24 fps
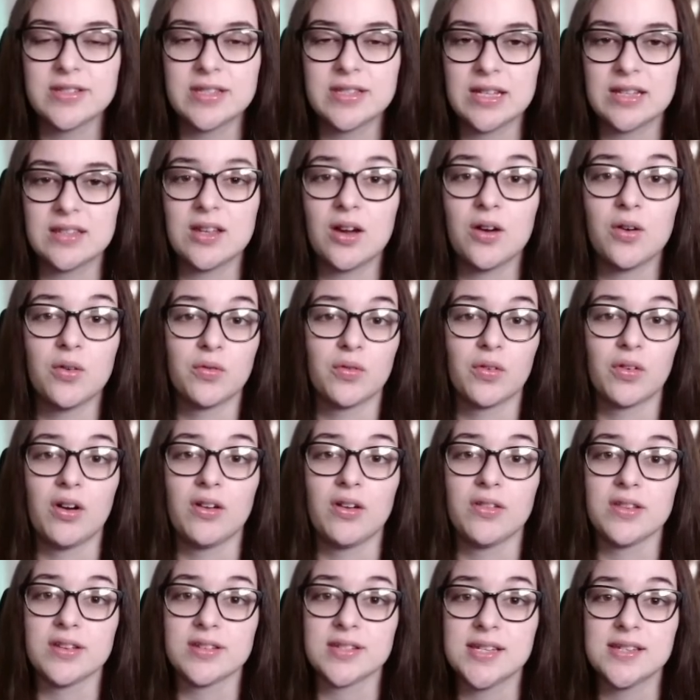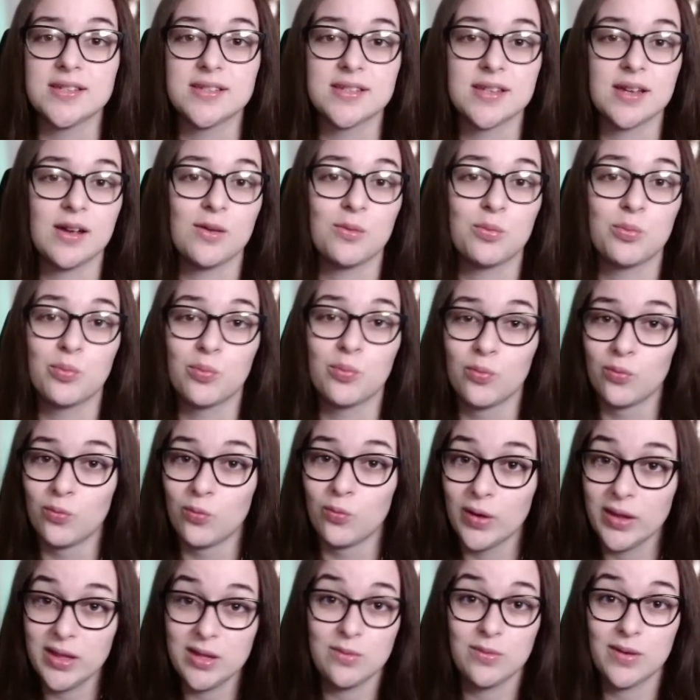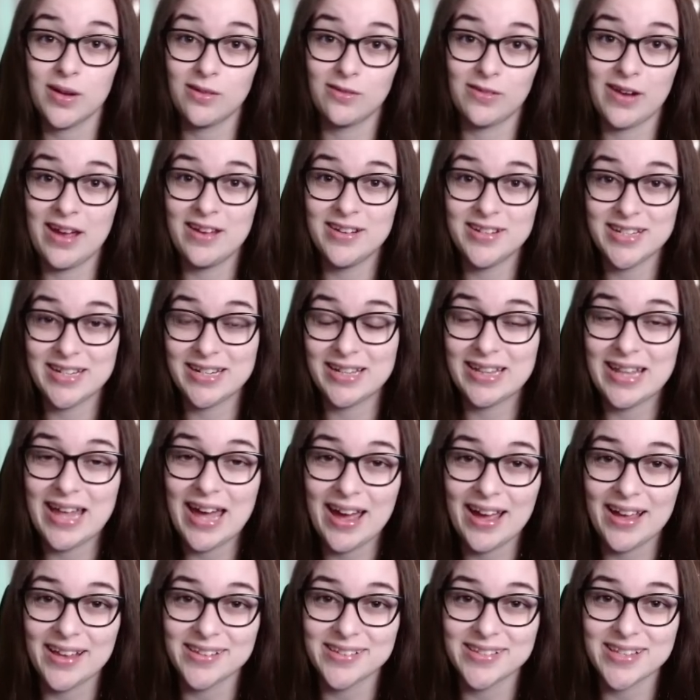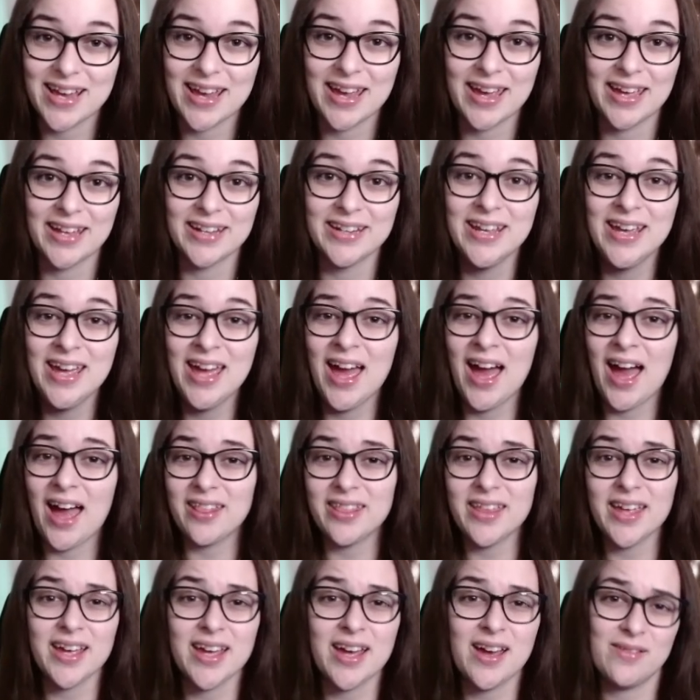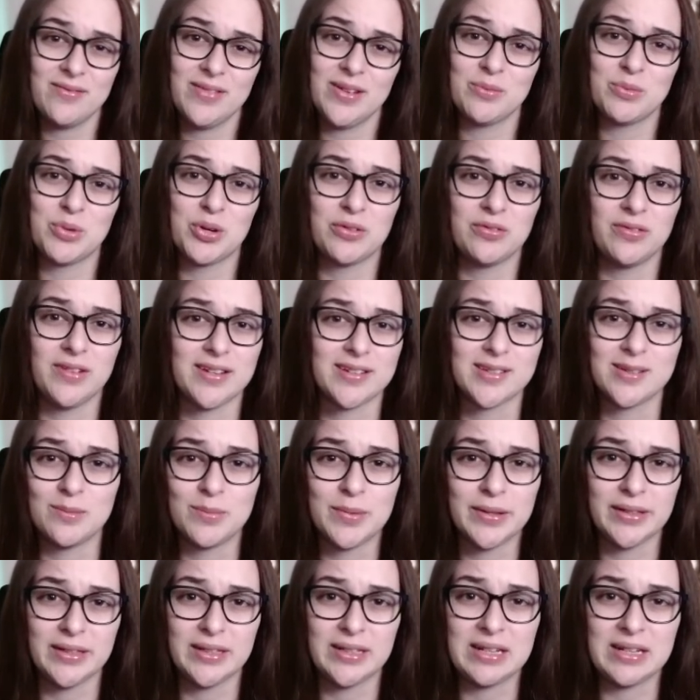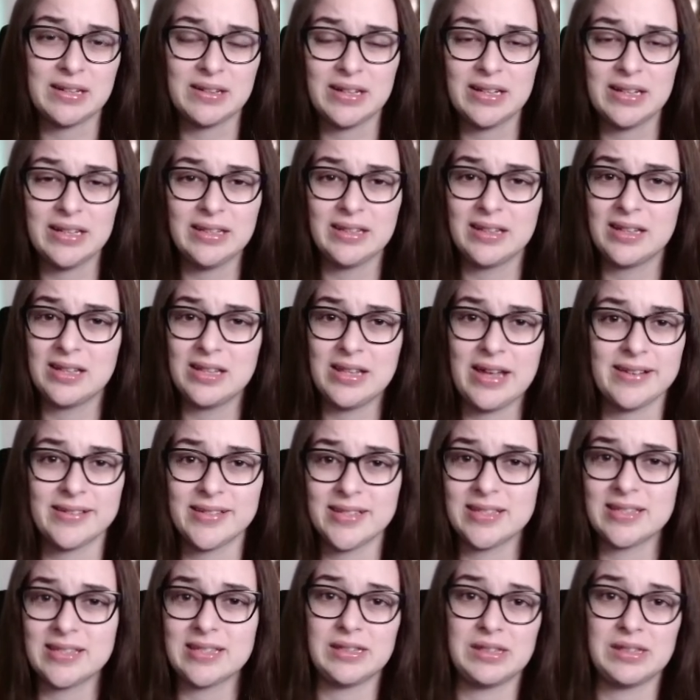think that overall this is a really well-rounded class, and I like having more flexibility in classes in